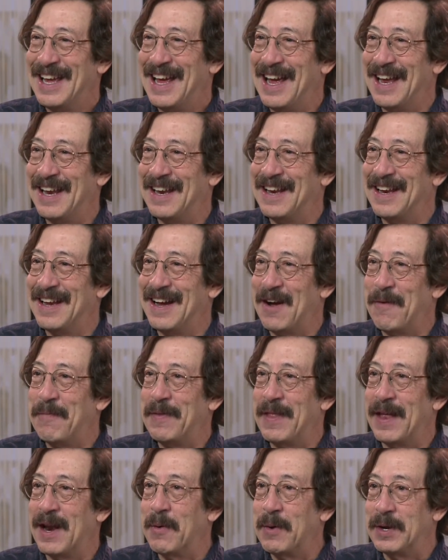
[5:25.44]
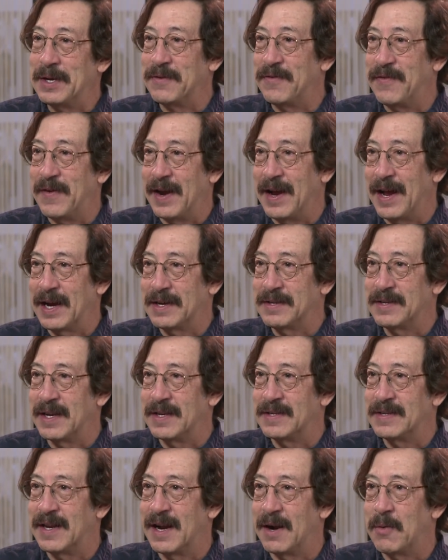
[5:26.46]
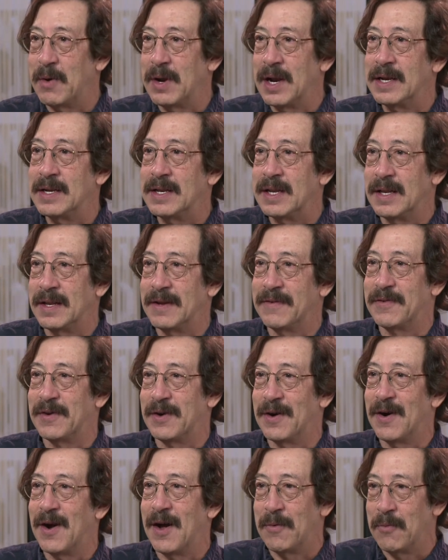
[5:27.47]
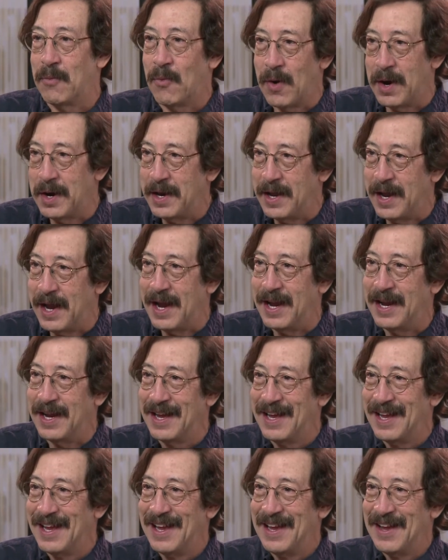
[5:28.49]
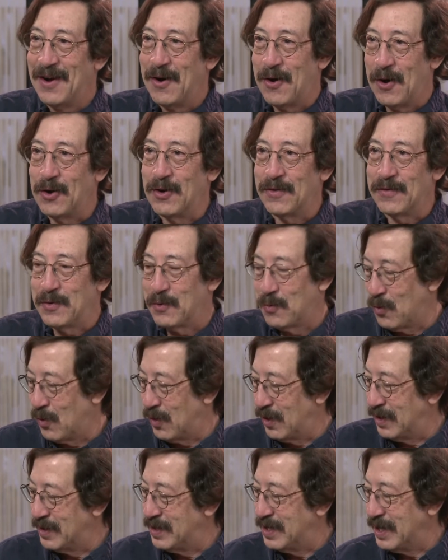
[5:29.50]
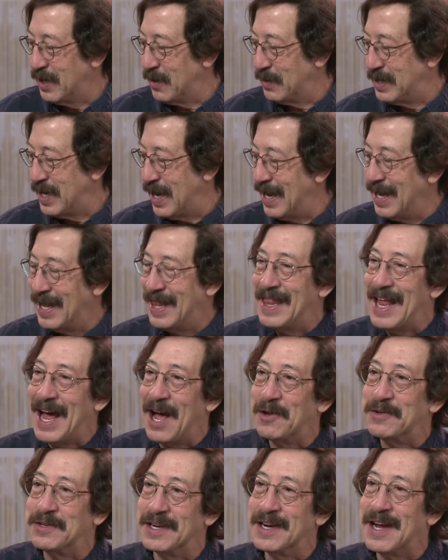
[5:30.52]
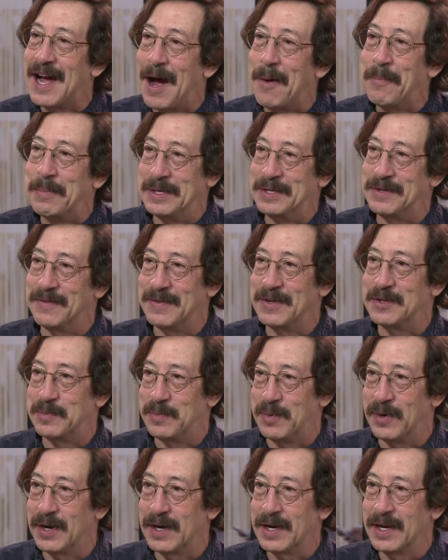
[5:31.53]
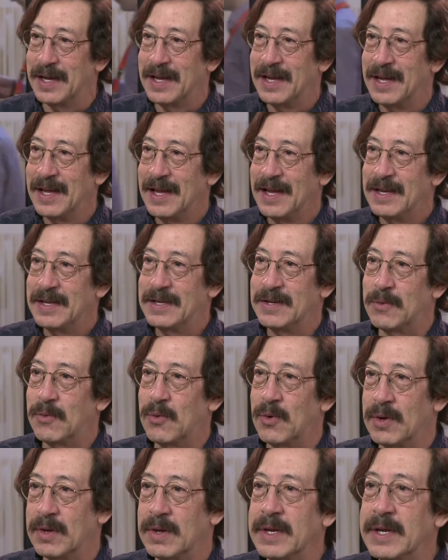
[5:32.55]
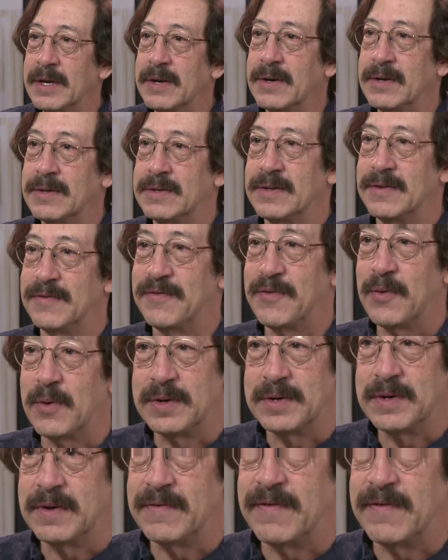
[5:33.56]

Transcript: And then I went to FedEx and I said, I want to deliver on one day all over the world, you know, 10,000 copies of this book to world leaders, to Fortune